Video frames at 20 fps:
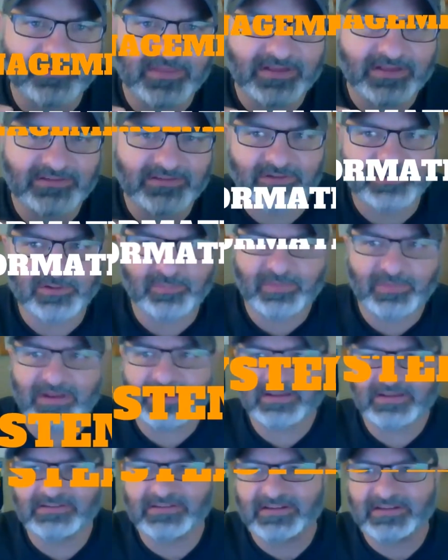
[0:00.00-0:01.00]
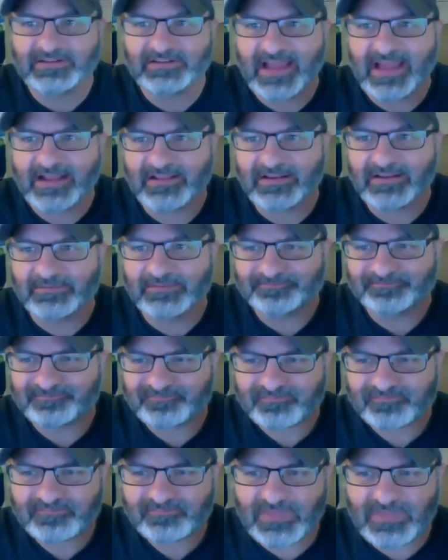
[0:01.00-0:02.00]
things a little bit as to exactly,
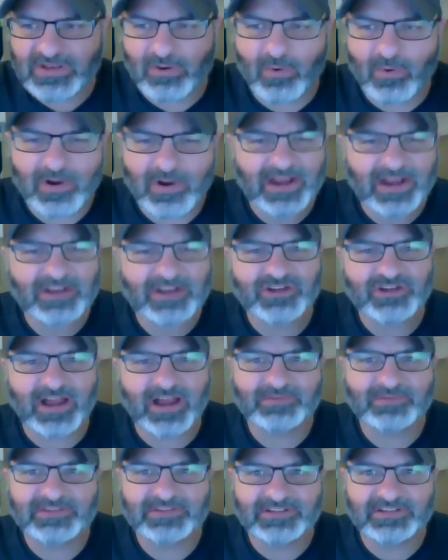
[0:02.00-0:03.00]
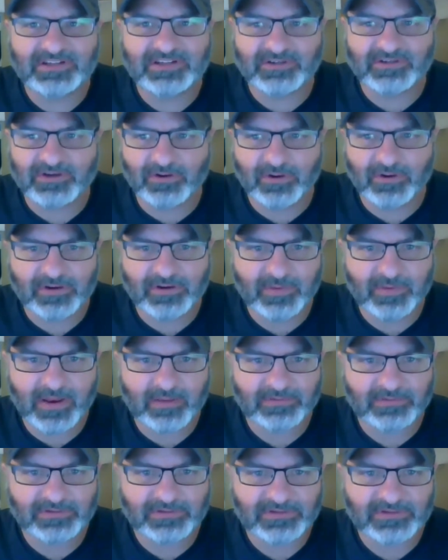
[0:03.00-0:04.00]
what kind of jobs these things are going to be
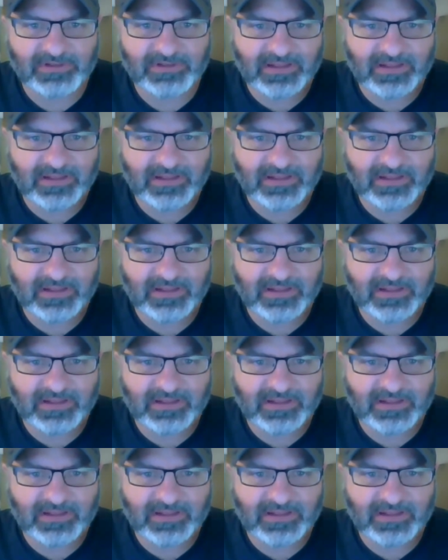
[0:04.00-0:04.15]
able to,